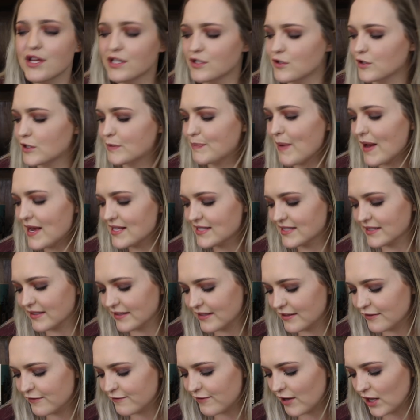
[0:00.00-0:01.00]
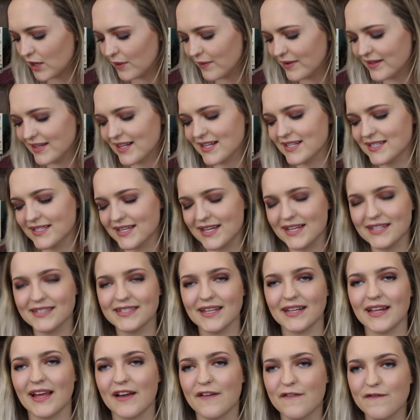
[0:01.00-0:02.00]
So it's basically following these kids
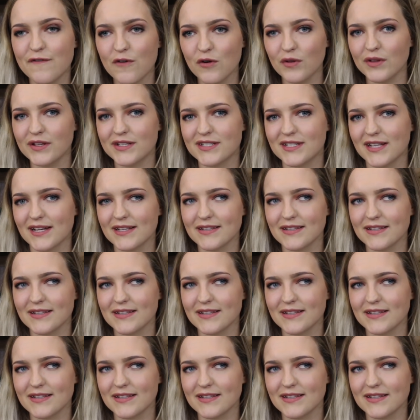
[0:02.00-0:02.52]
that, like, fall into,